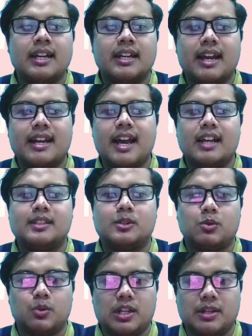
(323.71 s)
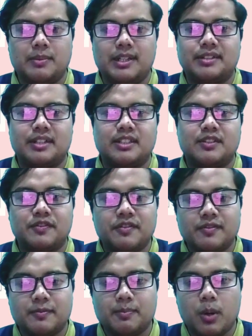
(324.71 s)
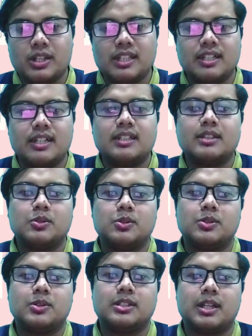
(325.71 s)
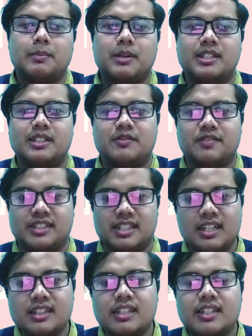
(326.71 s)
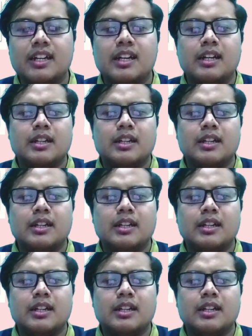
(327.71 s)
The gas will be transported to separation facility